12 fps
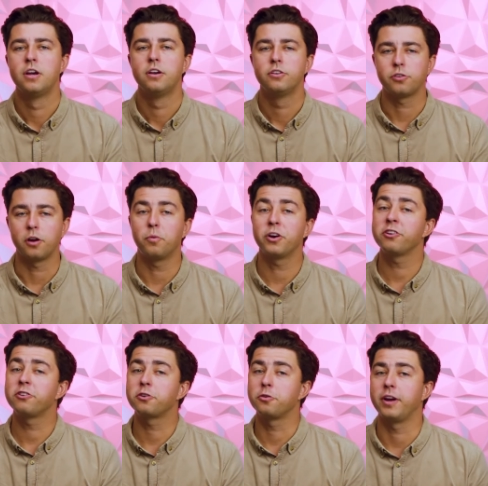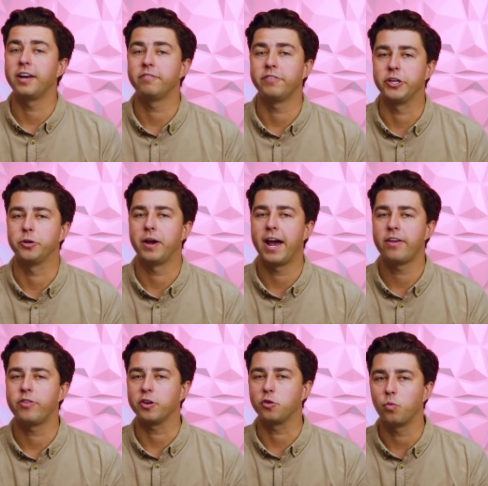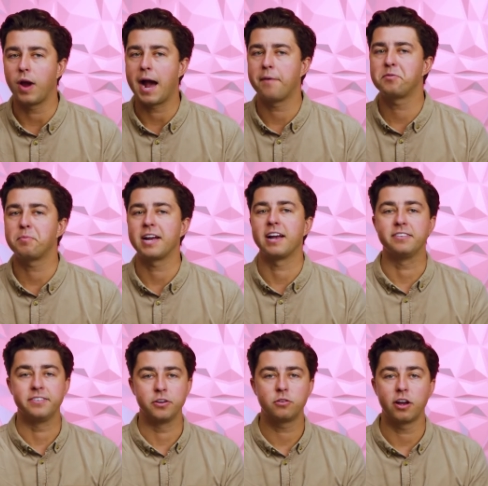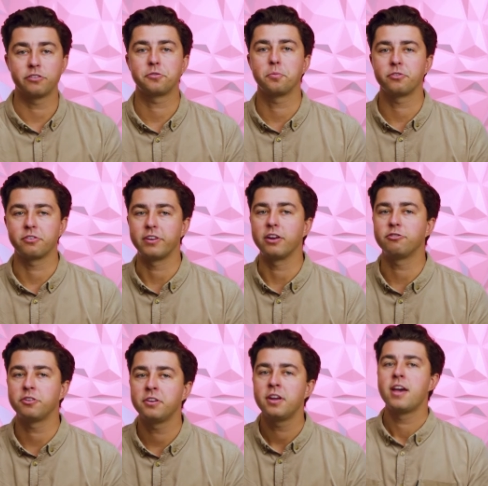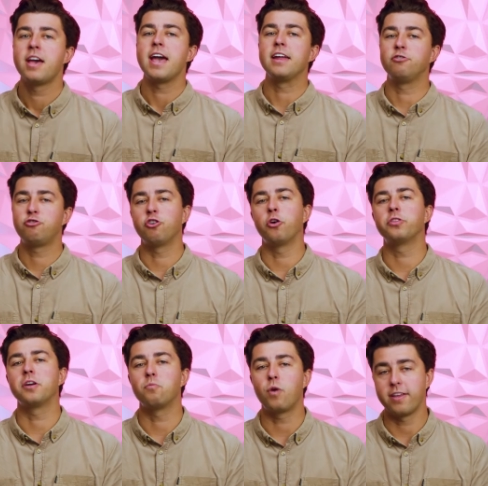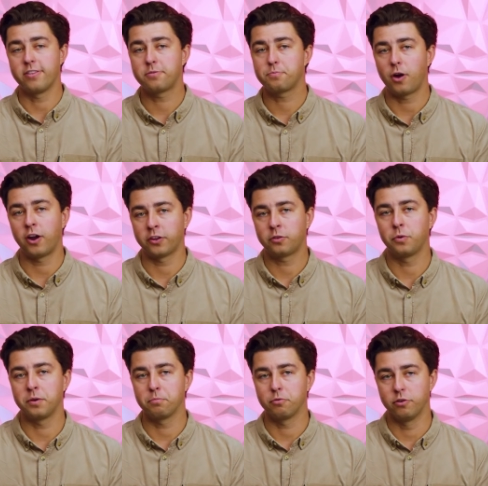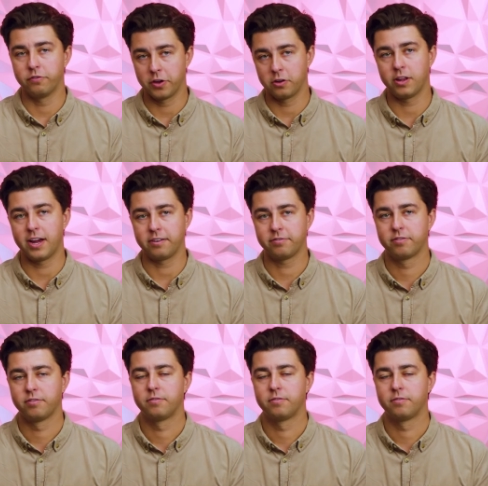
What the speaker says: So I wanted to create a video ad that grabbed my ideal customer's attention and showed them why this product would improve their life.